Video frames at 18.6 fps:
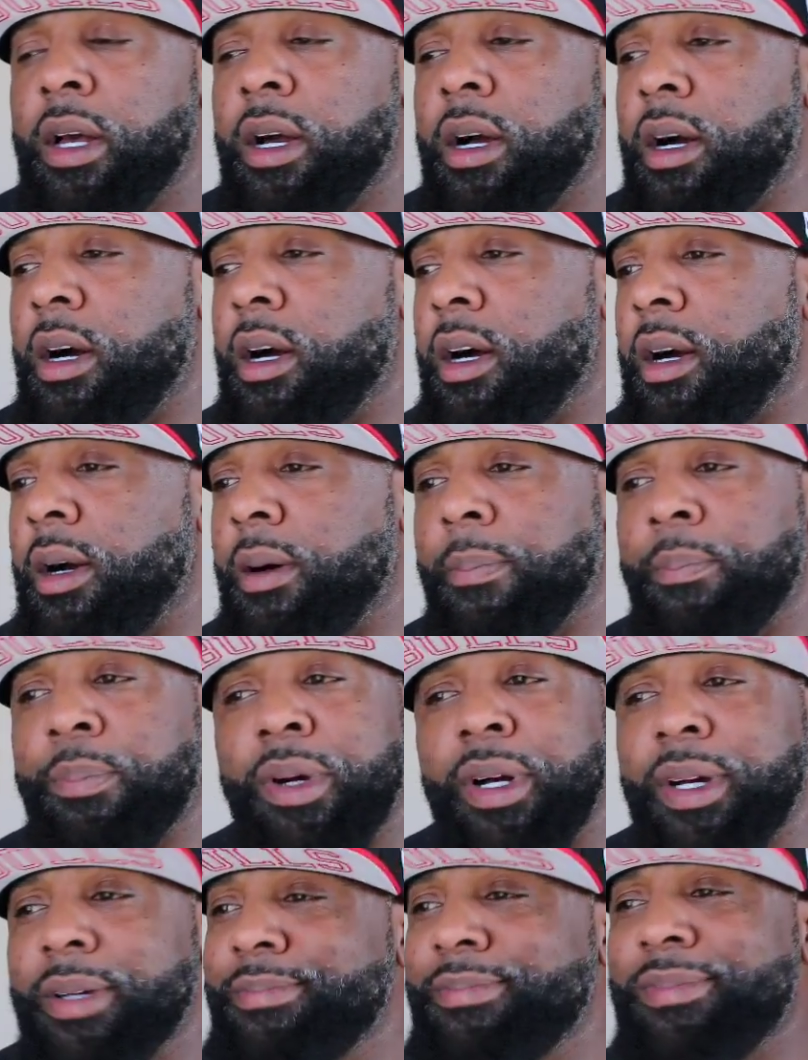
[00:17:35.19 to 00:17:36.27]

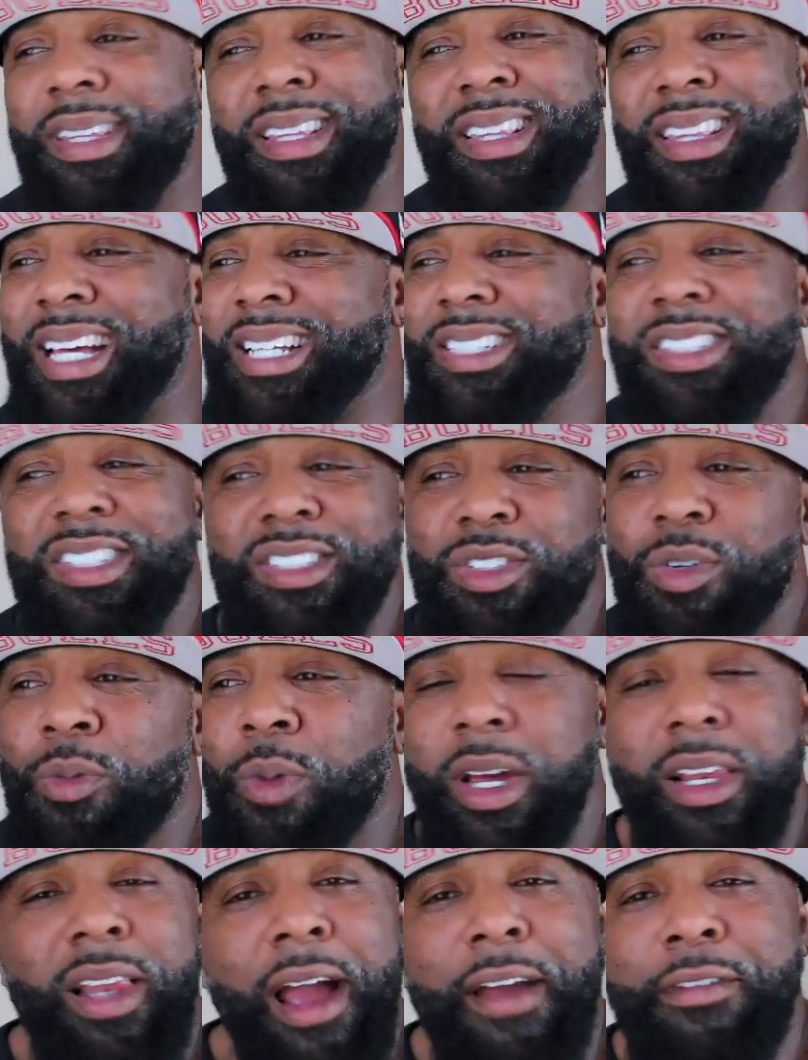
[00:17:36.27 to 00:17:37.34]
but that's just the
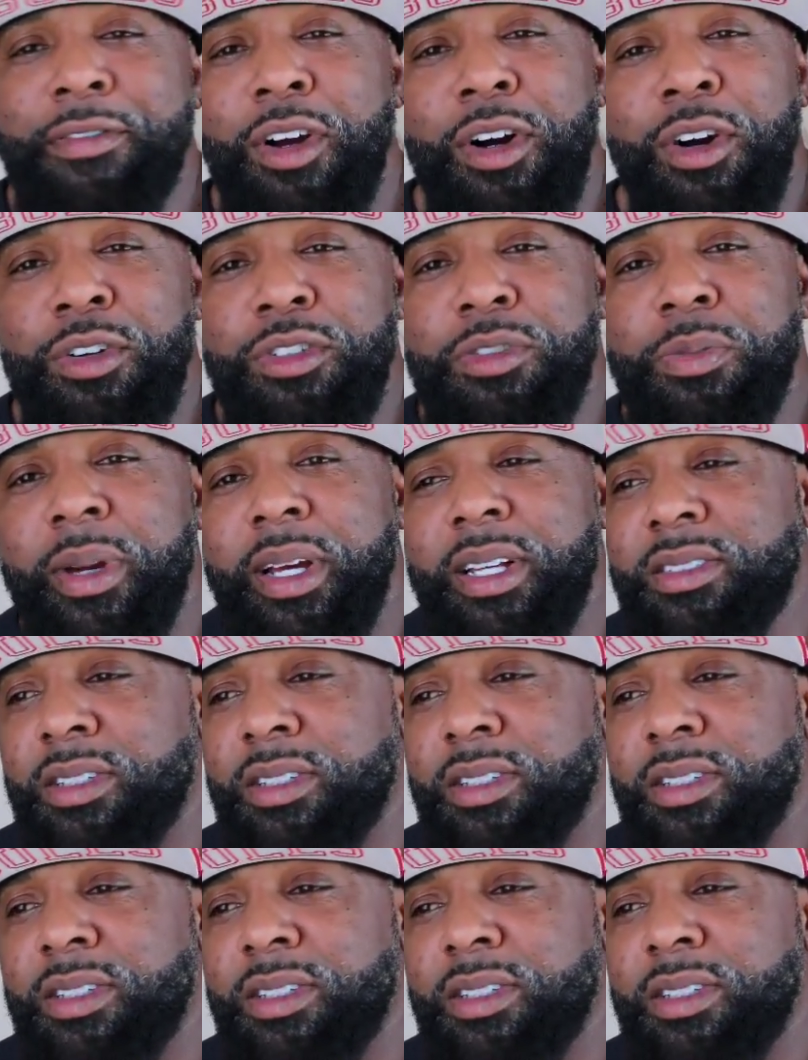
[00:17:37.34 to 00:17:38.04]
way life goes, man.